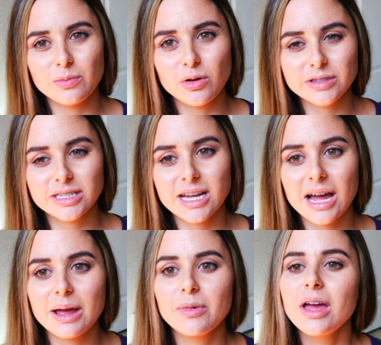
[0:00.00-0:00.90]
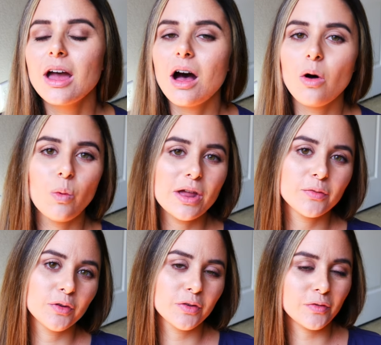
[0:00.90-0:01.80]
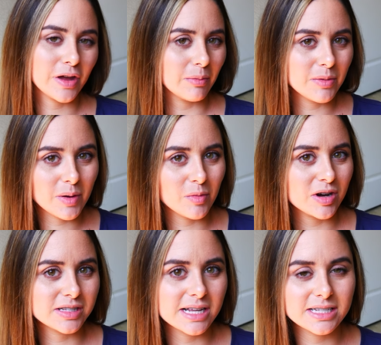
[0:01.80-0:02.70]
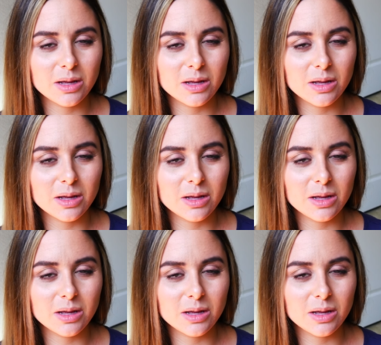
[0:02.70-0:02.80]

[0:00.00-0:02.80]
And most of the time, I'll wait for the family member to say